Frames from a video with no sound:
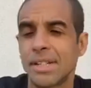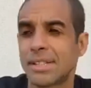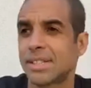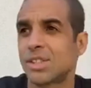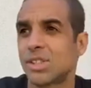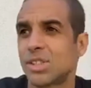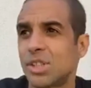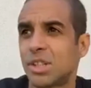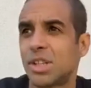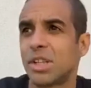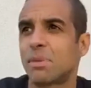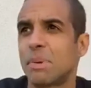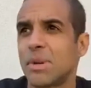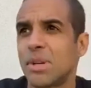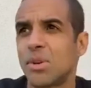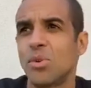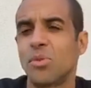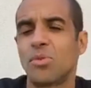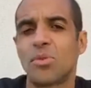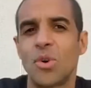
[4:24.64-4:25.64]
should this be
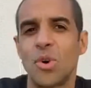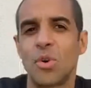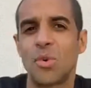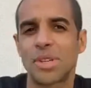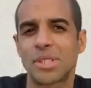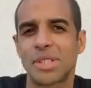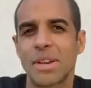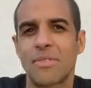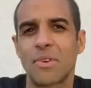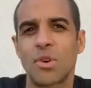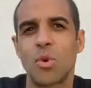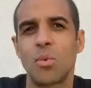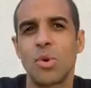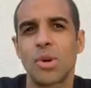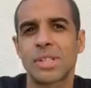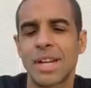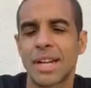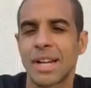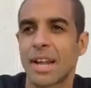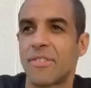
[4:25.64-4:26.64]
used for, what's ethical,
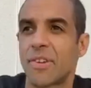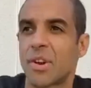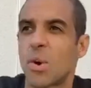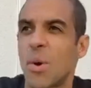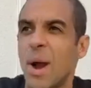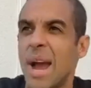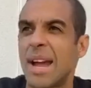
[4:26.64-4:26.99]
what's unethical.